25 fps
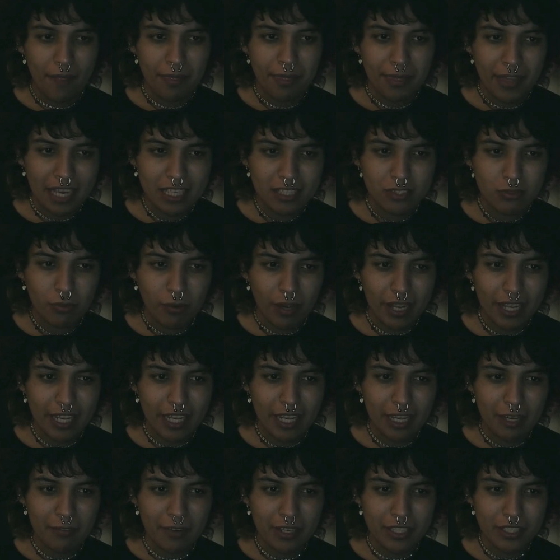That's why
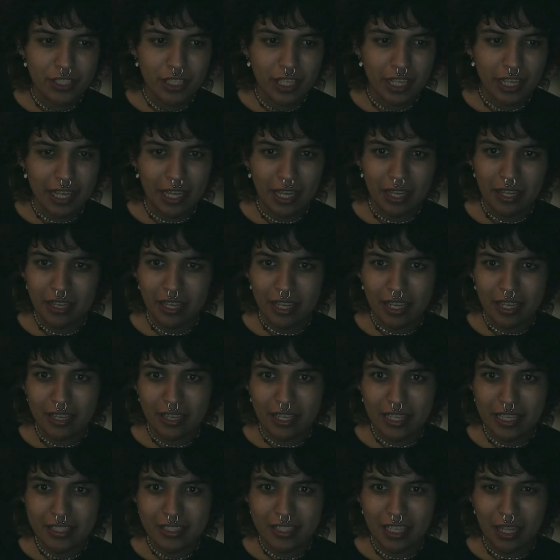he eventually like
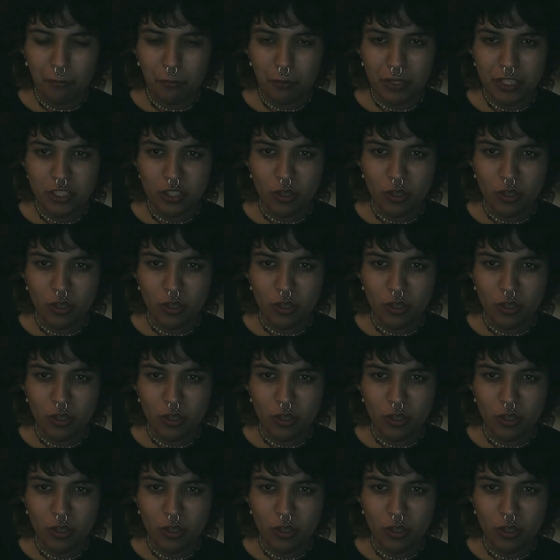leads that we